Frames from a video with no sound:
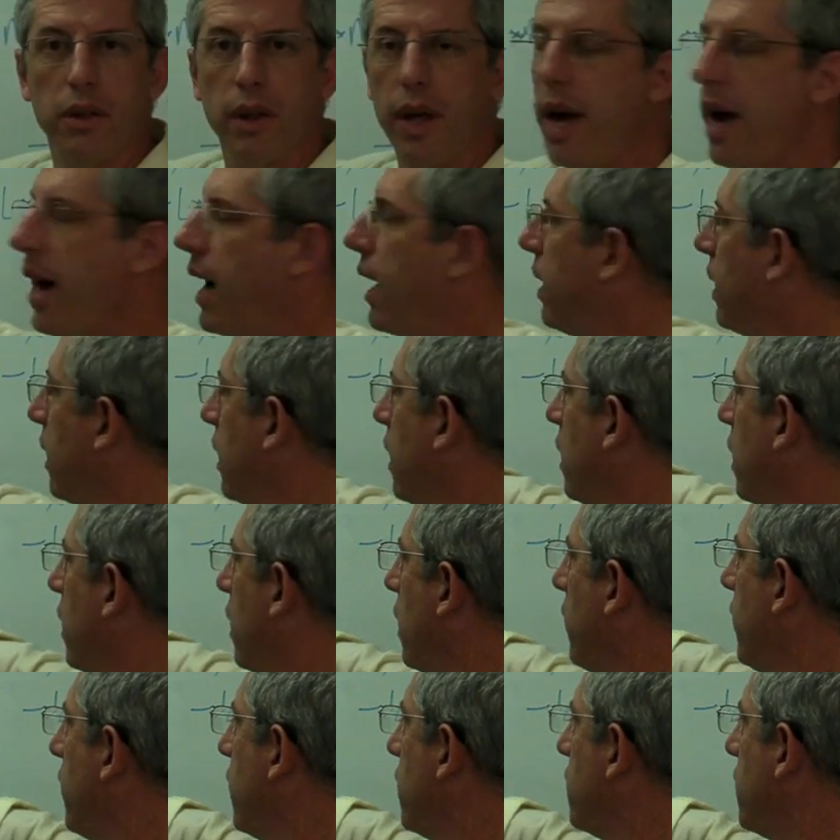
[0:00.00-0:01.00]
that. And
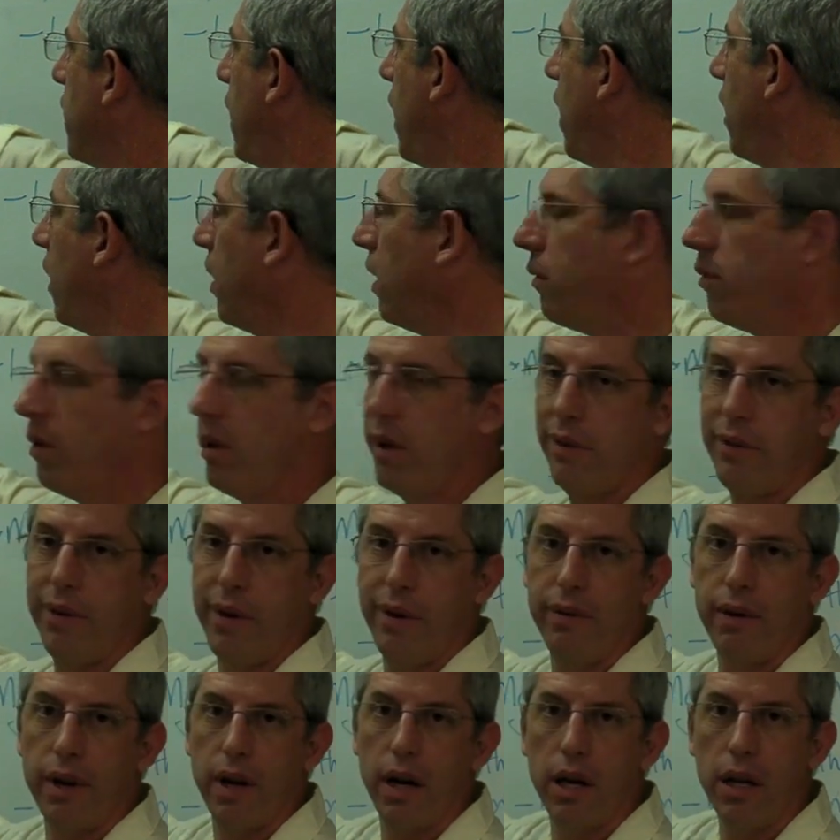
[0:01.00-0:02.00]
there's L. Well, if
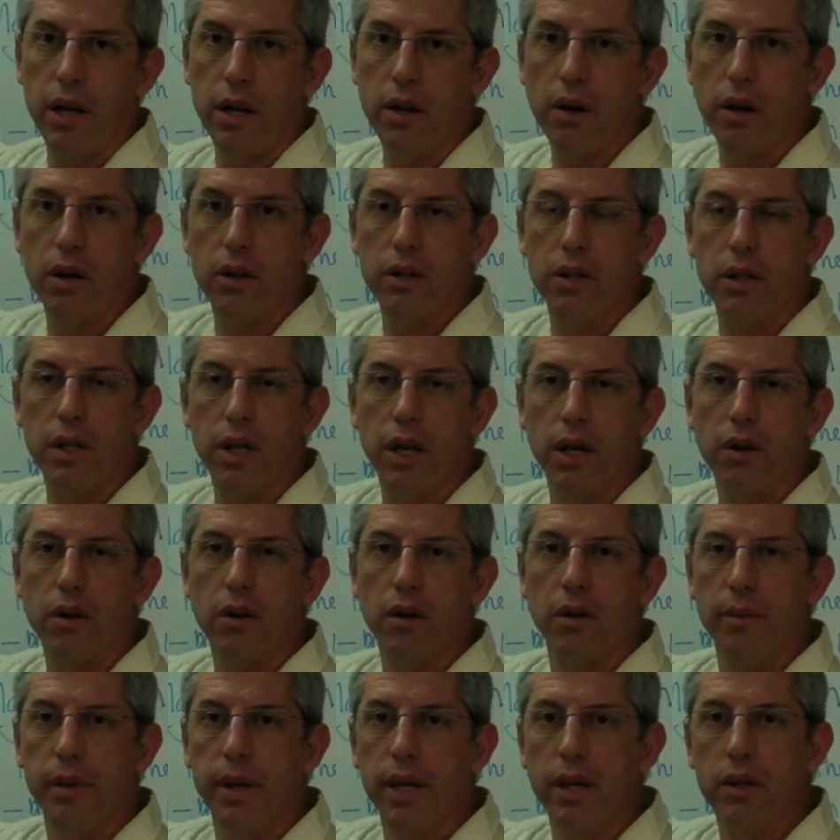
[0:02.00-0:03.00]
I've got a yardstick or
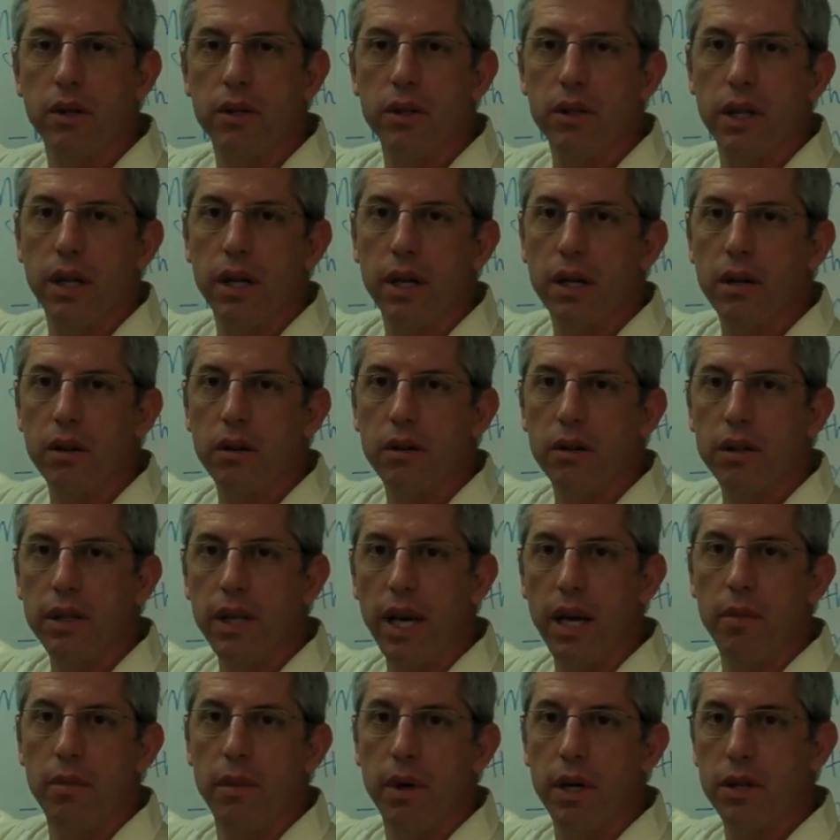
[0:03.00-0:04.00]
a meter stick or a
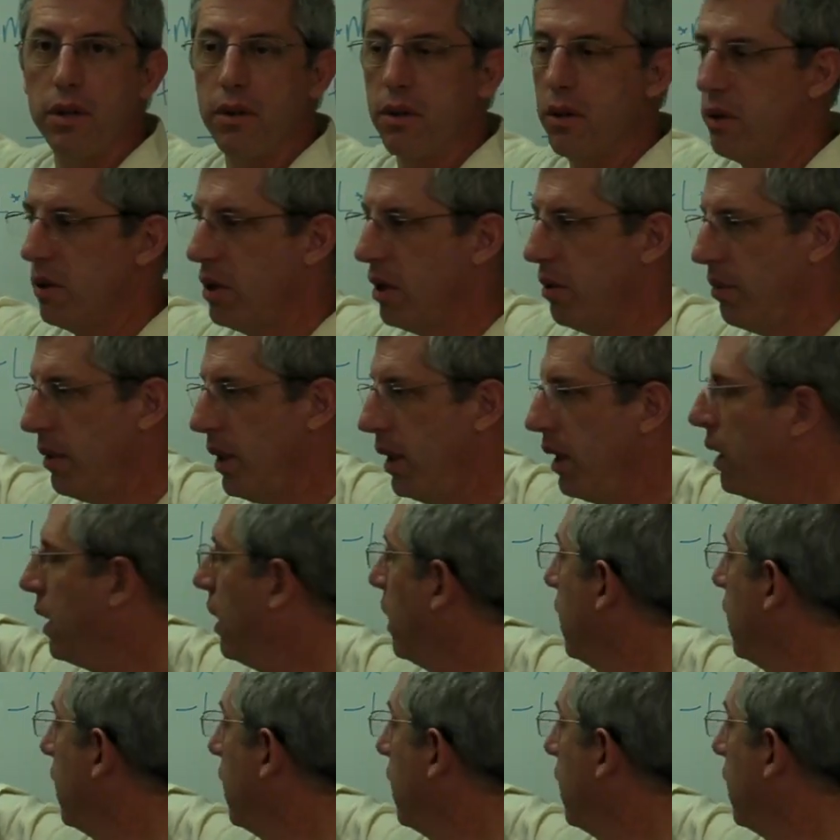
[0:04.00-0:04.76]
tape measure or something,